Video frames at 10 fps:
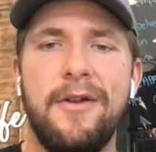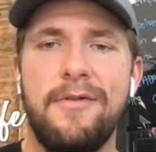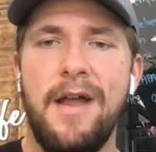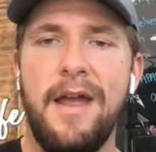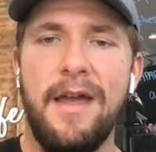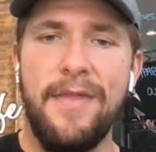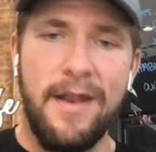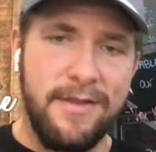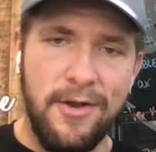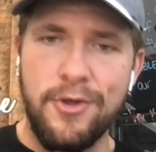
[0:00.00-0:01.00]
right? And then
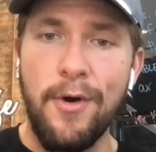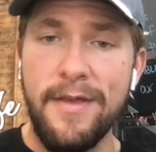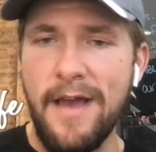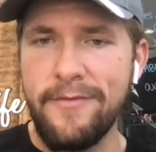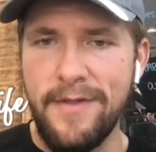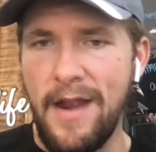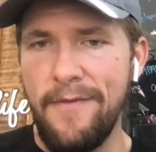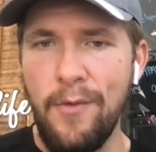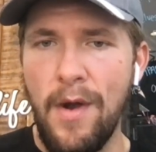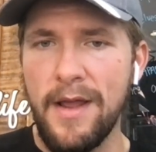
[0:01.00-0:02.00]
it's your choice after that
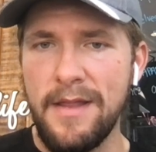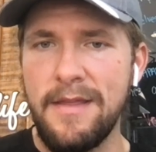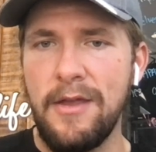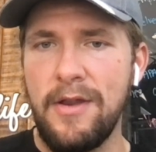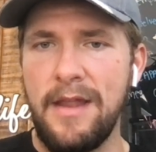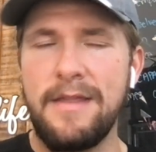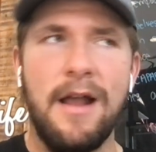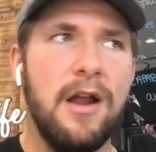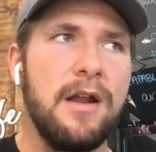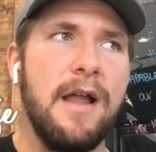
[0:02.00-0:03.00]
if you want to continue to eat
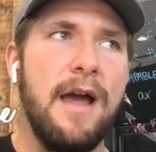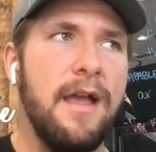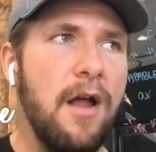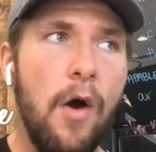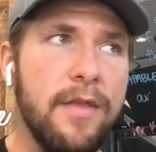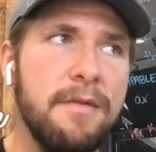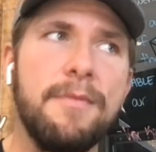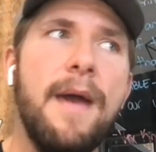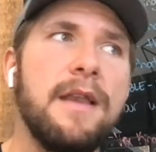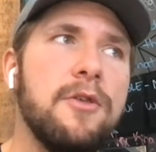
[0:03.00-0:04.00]
dairy or not. It always comes
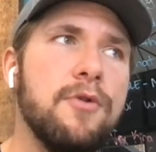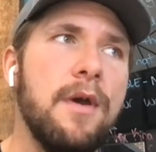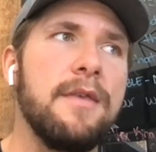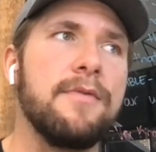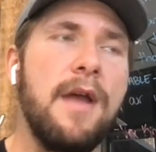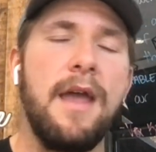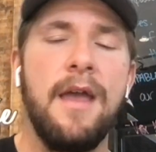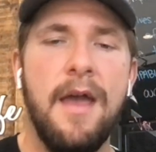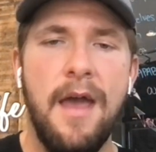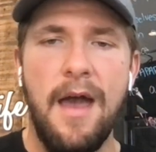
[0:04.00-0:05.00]
back to choice, right?
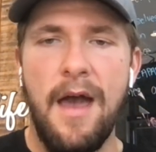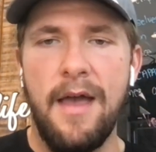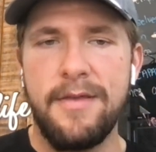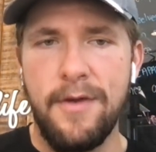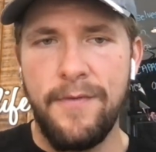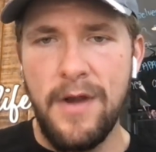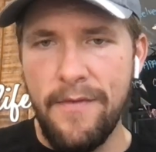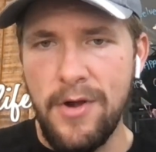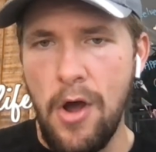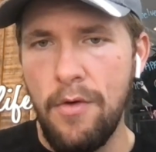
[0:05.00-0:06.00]
So if you
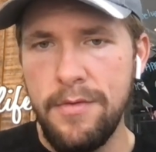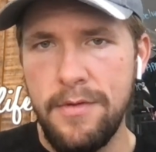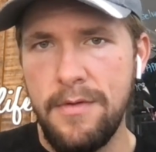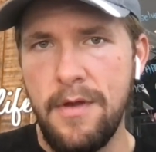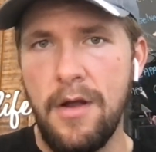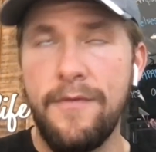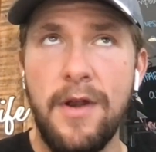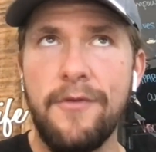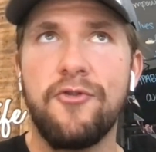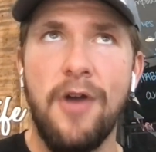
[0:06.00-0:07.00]
never know, or if you
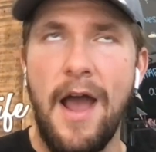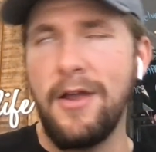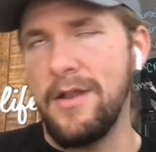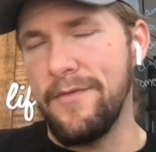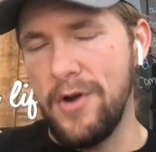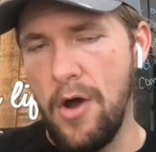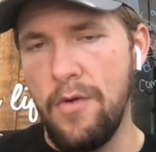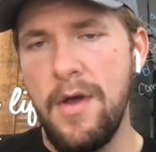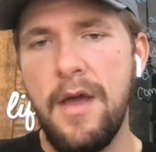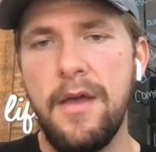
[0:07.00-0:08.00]
never try, you'll never know.
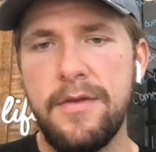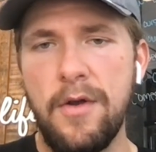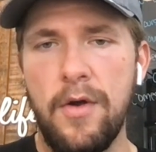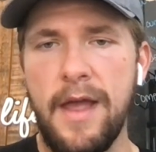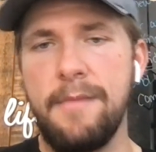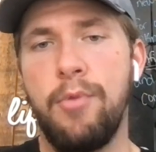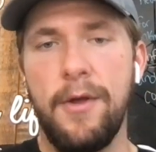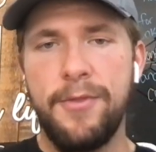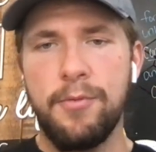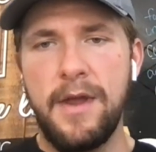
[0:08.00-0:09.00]
So again,
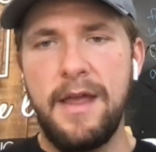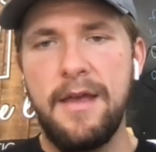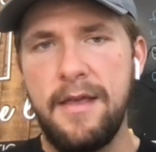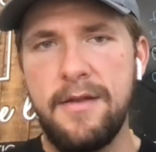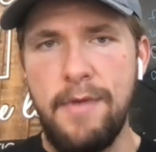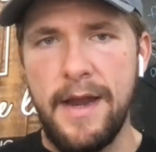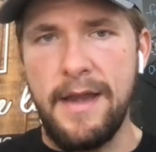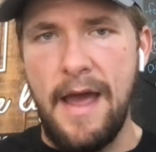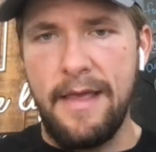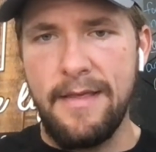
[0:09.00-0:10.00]
point 3 is to
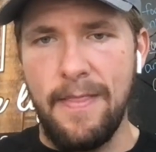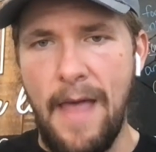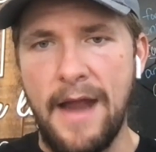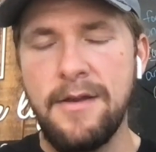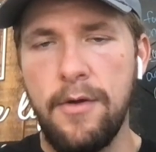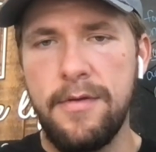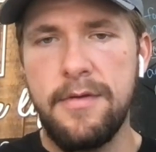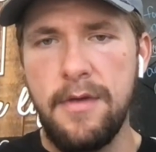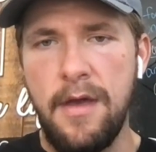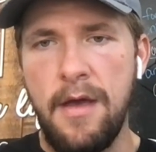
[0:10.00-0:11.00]
recognize lactose
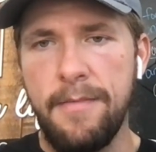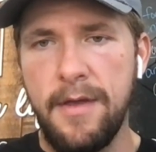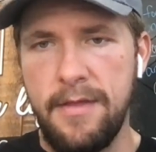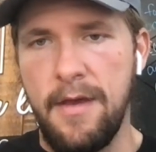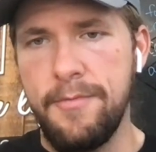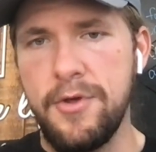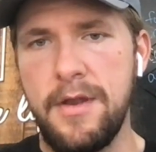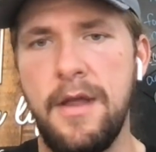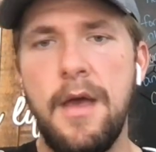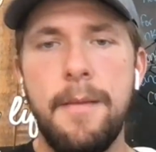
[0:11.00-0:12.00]

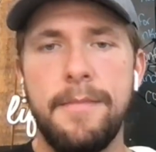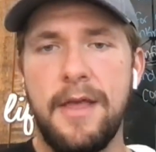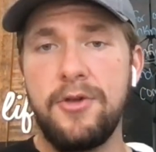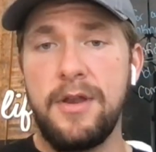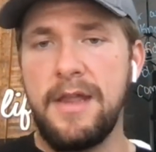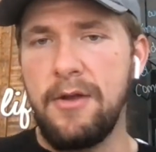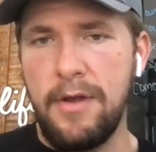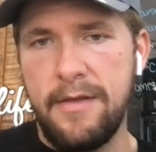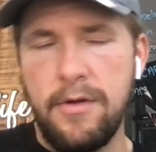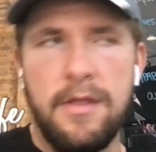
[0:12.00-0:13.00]
consumption, potentially
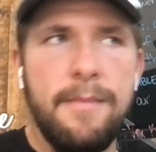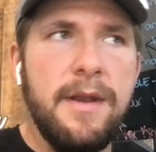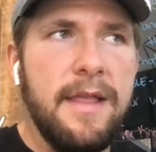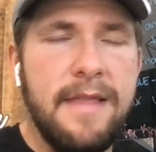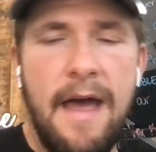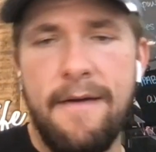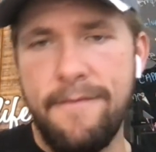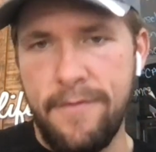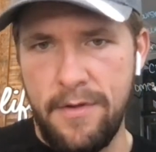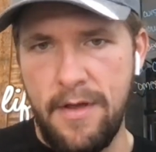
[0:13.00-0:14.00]
decrease or eliminate that
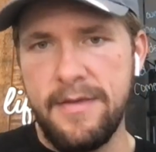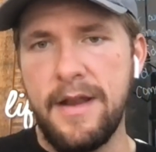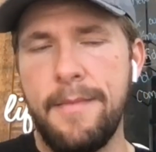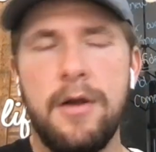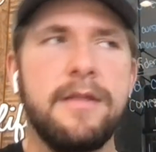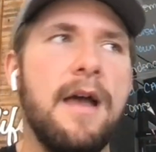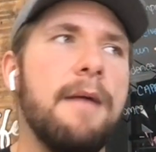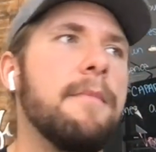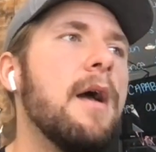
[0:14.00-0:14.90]
for a set amount of time.